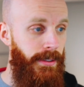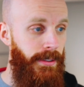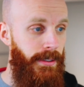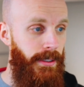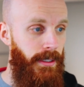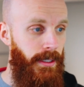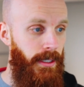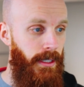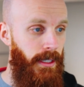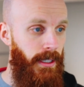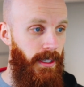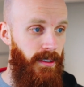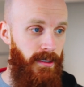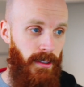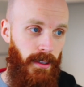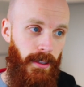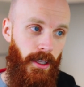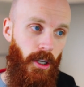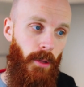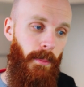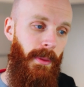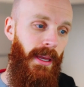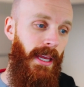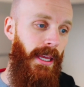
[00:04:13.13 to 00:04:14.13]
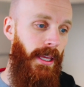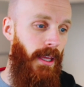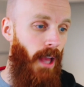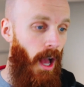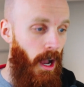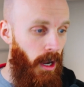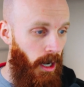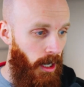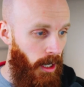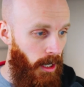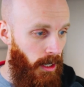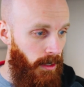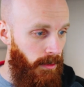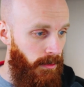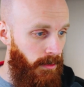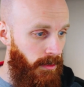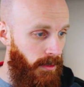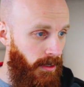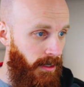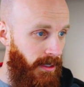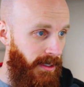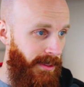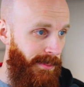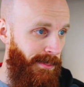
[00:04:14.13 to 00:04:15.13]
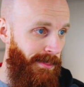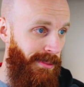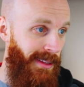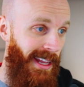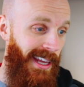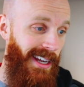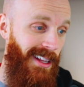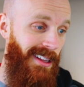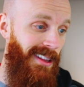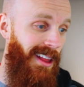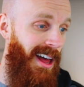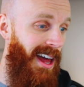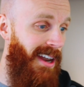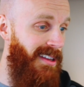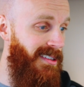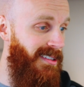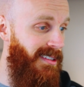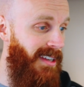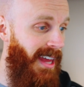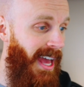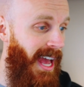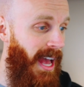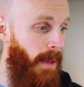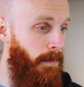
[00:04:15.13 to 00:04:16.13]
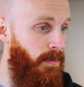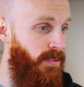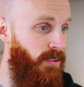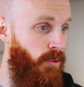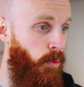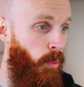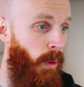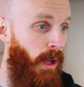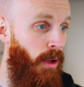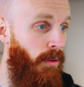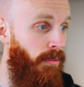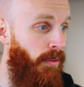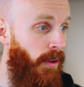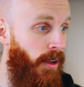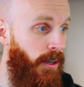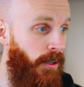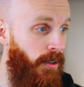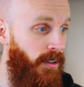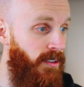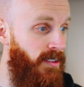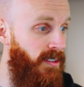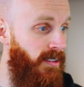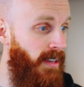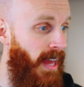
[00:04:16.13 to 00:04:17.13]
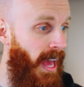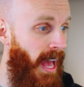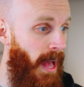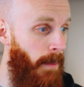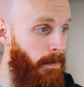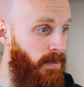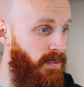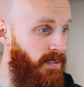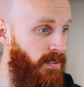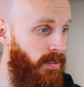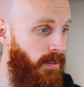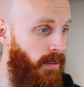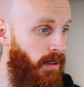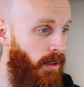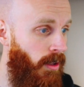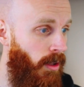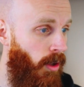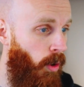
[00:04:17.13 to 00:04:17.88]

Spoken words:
Is a little bit younger, played a lot of snaps, 1,200 snaps.